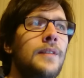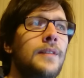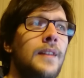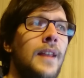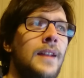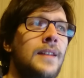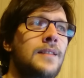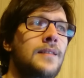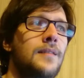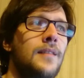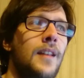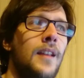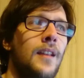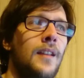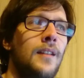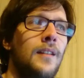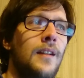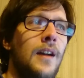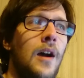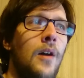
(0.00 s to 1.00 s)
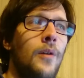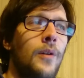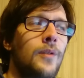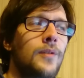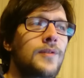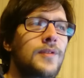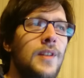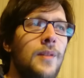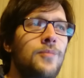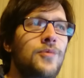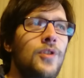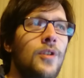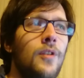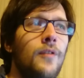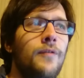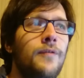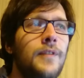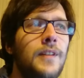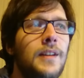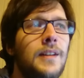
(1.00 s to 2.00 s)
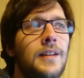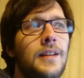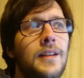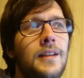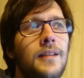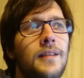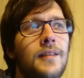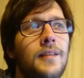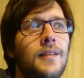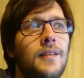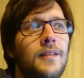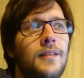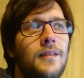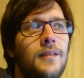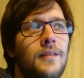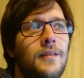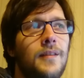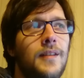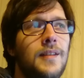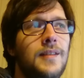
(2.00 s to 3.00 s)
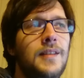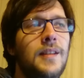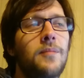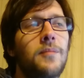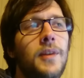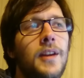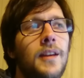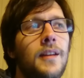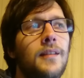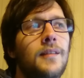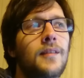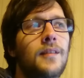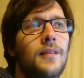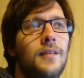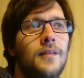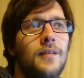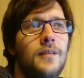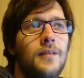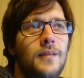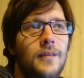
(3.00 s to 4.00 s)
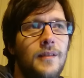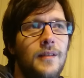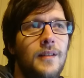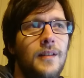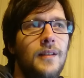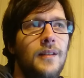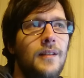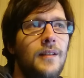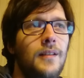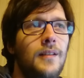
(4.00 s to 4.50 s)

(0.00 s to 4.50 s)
that's the our conception of the keys the steam keys uh,